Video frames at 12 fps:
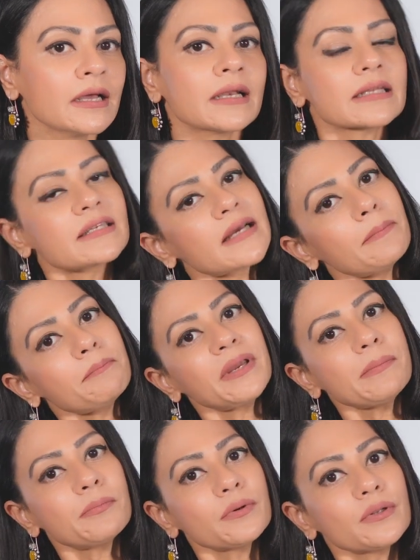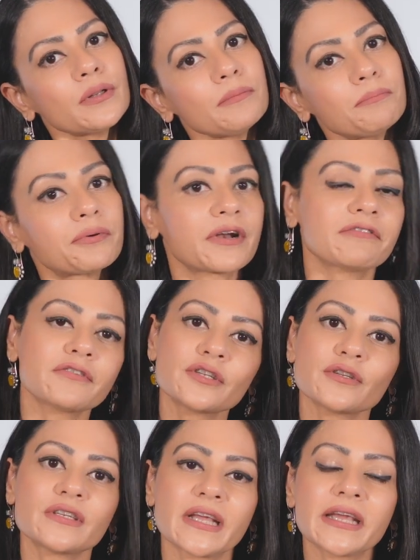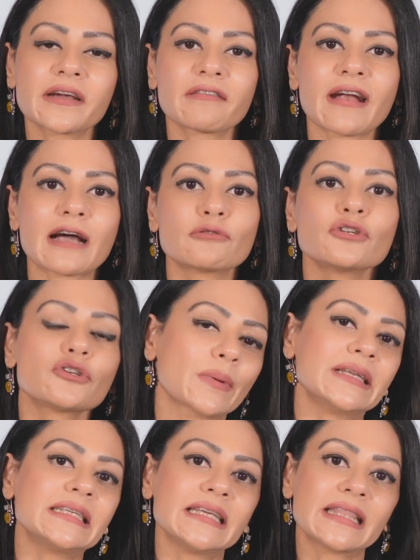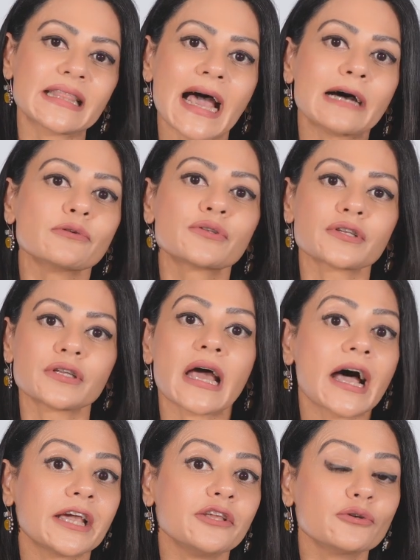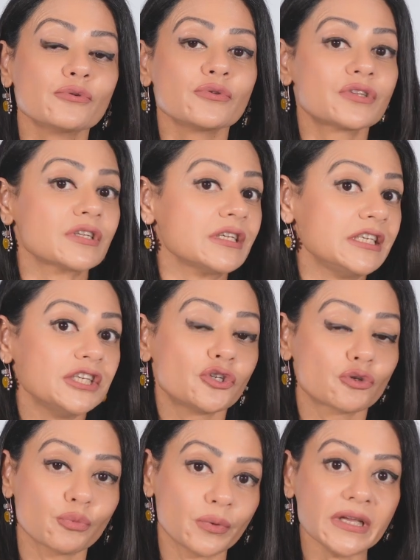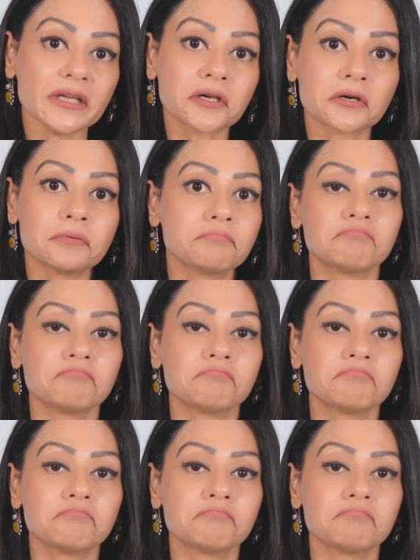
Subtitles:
Now, some people prefer to take around 20,000 IUs each week.